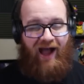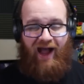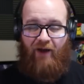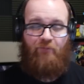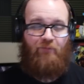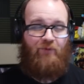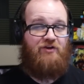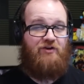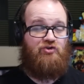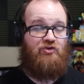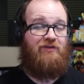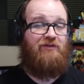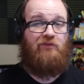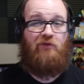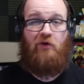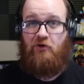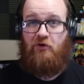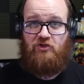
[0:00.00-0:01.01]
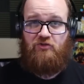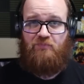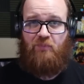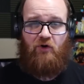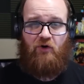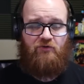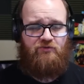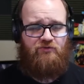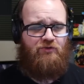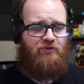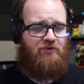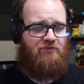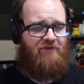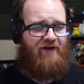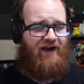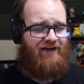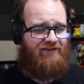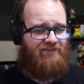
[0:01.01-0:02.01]
I would wager in large part due to the
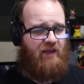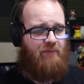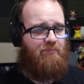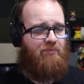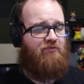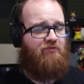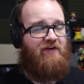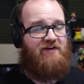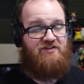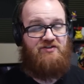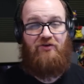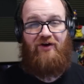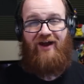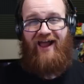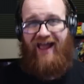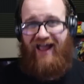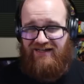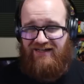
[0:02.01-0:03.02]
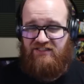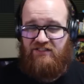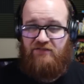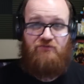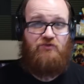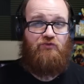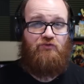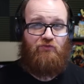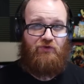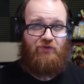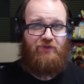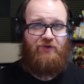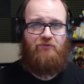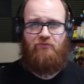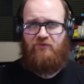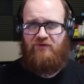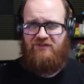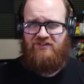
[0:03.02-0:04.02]
fact that Professor X gives you really
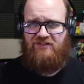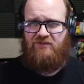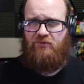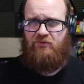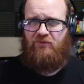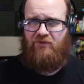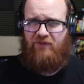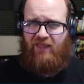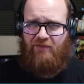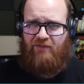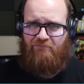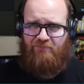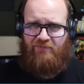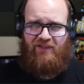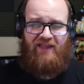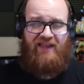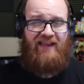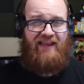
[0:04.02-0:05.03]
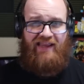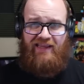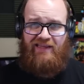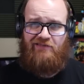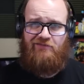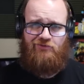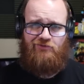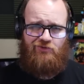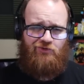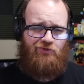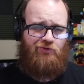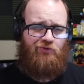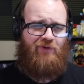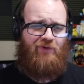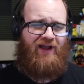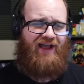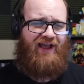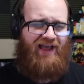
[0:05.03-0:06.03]
reasonable gameplay
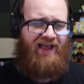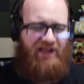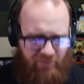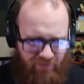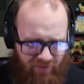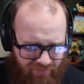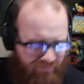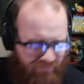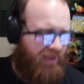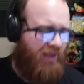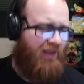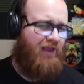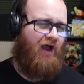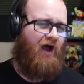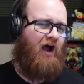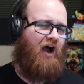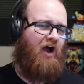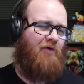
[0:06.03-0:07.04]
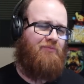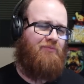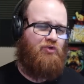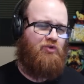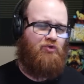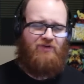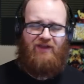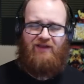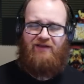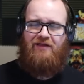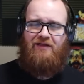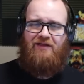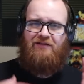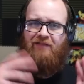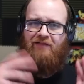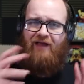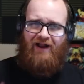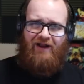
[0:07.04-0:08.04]
into Hela. You can
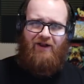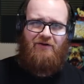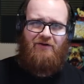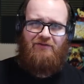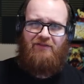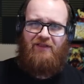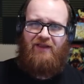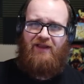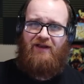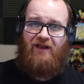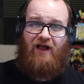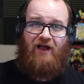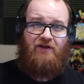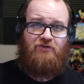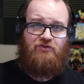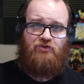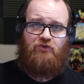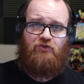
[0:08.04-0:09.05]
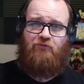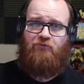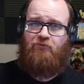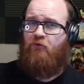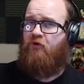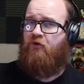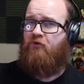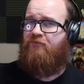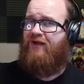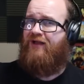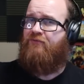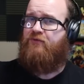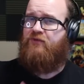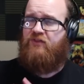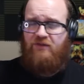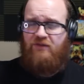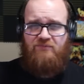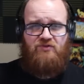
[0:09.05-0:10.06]
lock out a lane on turn 4 or 5
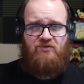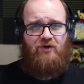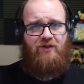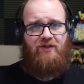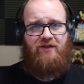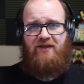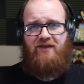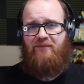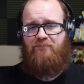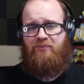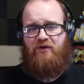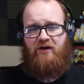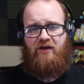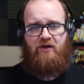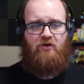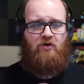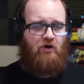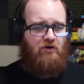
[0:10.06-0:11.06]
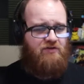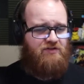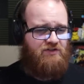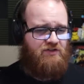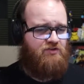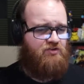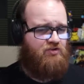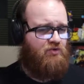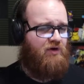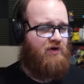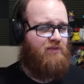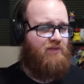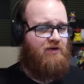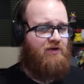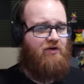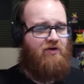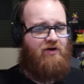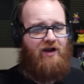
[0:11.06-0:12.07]
with him, so Hela can't put any cards into it, and
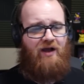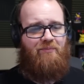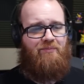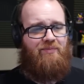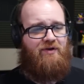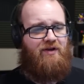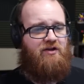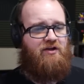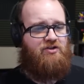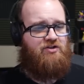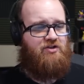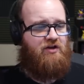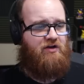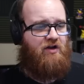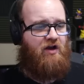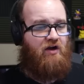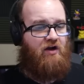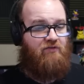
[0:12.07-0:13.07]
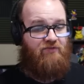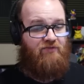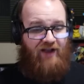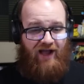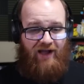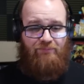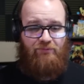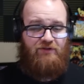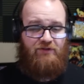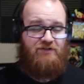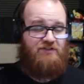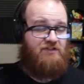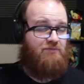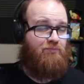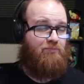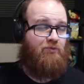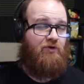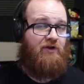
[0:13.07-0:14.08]
then your combination of Goblins,
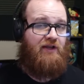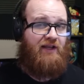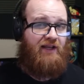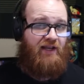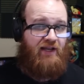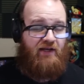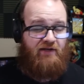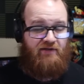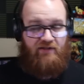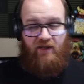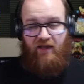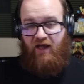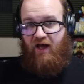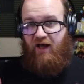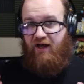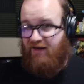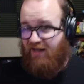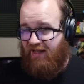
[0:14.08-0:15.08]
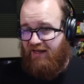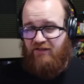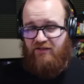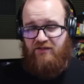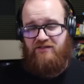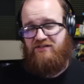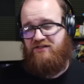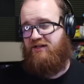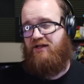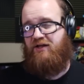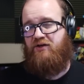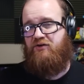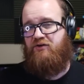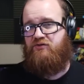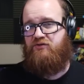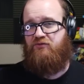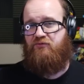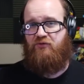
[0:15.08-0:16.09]
Debris, and Annihilus allow you
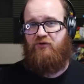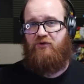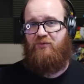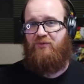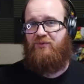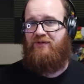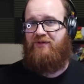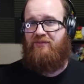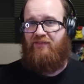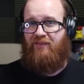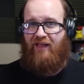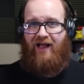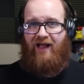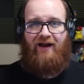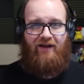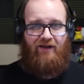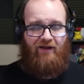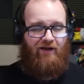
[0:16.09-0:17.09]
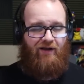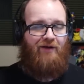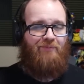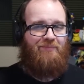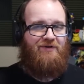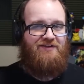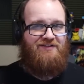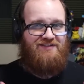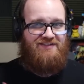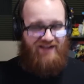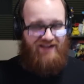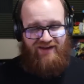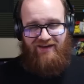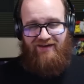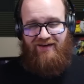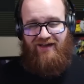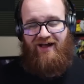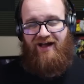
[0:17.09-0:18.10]
to frequently lock up a
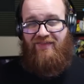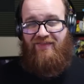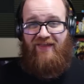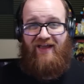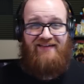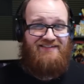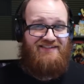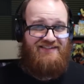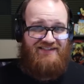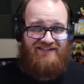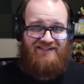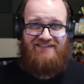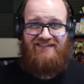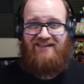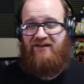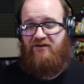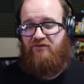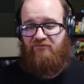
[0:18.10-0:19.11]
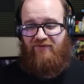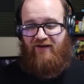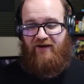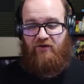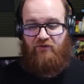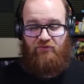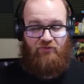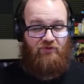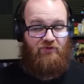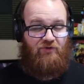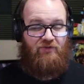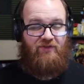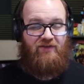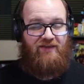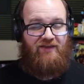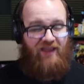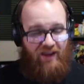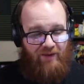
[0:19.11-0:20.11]
second on that 6th and final turn of the
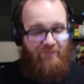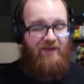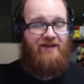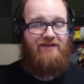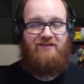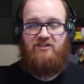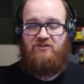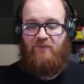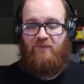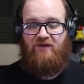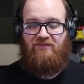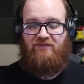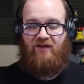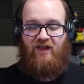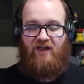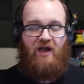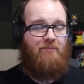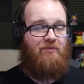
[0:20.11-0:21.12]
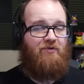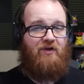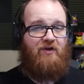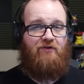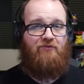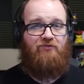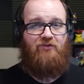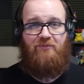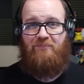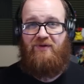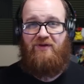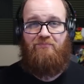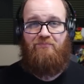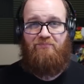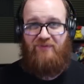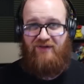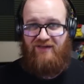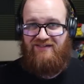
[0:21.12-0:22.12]
game, despite the combo deck flipping
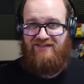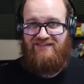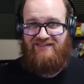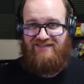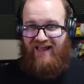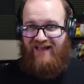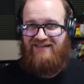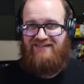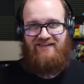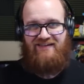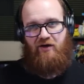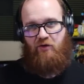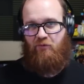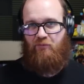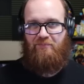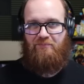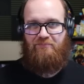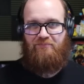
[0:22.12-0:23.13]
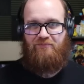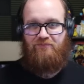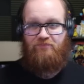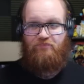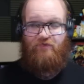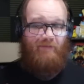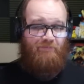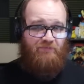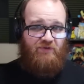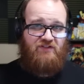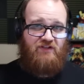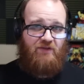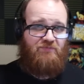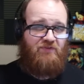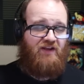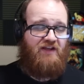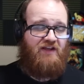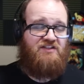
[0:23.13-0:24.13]
big stats out. To wrap things up
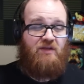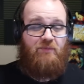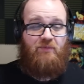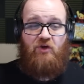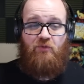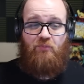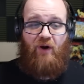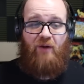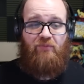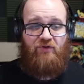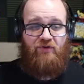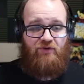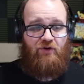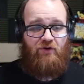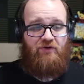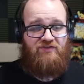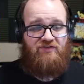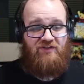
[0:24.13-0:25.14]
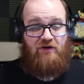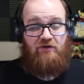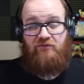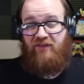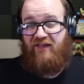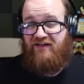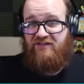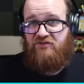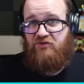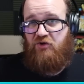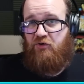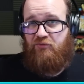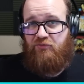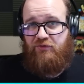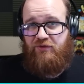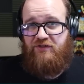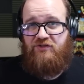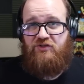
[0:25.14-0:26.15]
today, some of you probably noticed that our latest card
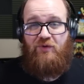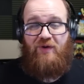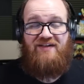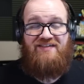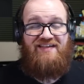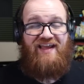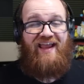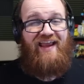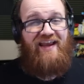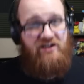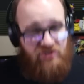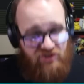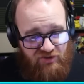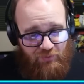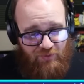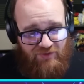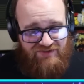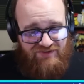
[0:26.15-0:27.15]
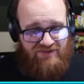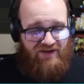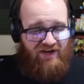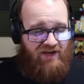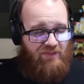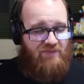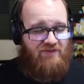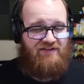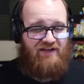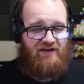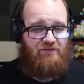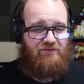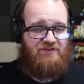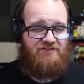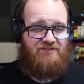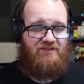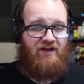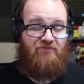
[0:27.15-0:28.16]
release, US Agent, wasn't any of the deck
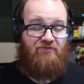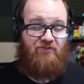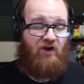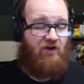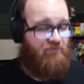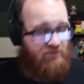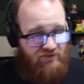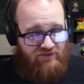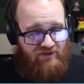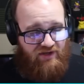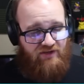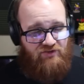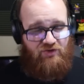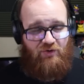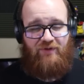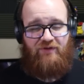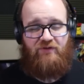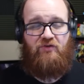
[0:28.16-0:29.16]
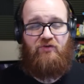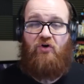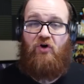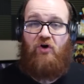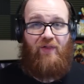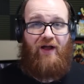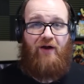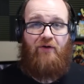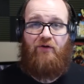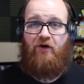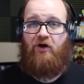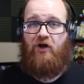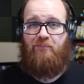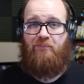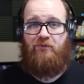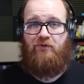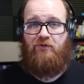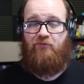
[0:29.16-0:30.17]
lists that I've covered today, so I wanted to call out a
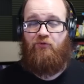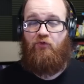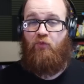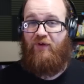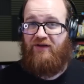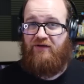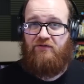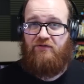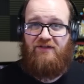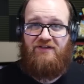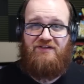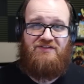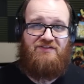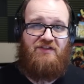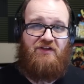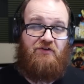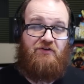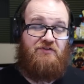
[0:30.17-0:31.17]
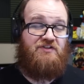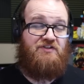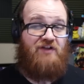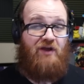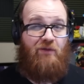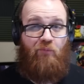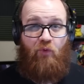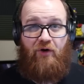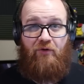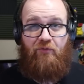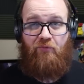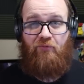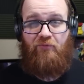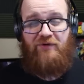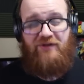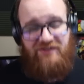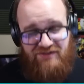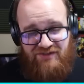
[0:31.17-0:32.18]
couple of quick lists that are somewhat
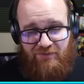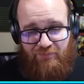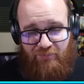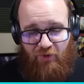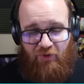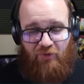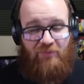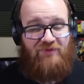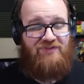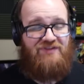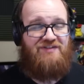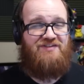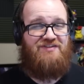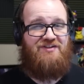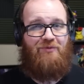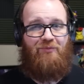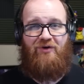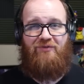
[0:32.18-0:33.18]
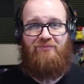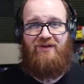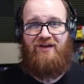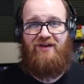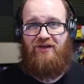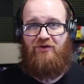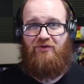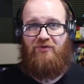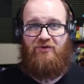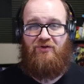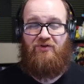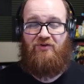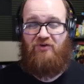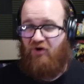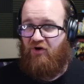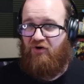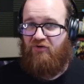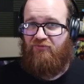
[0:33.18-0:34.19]
reasonable with this somewhat mediocre
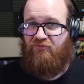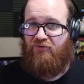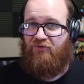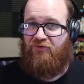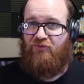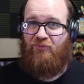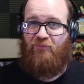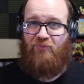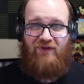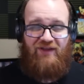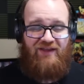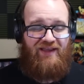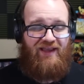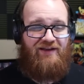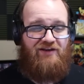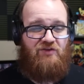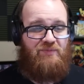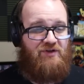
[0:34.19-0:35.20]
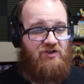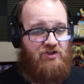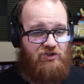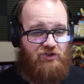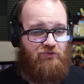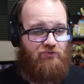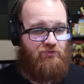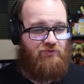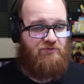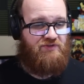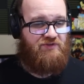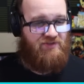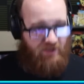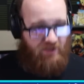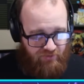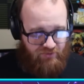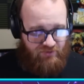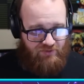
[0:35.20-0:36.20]
card for you weekend mission
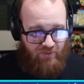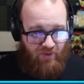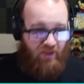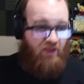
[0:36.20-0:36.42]
crusaders.